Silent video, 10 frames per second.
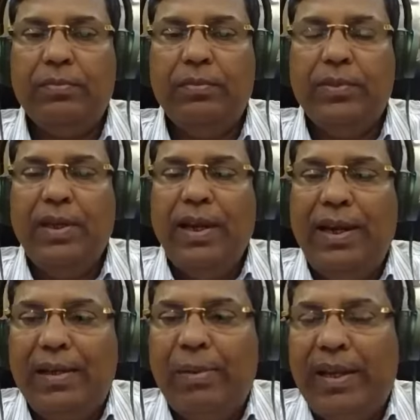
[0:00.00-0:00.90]
Let me
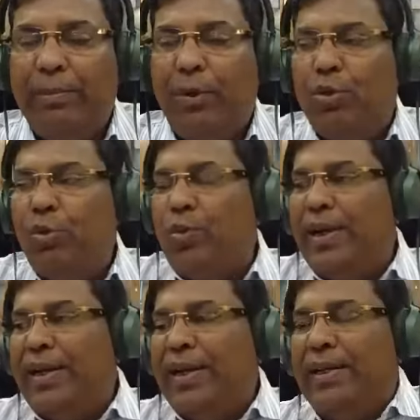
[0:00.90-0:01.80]
give you one analogy.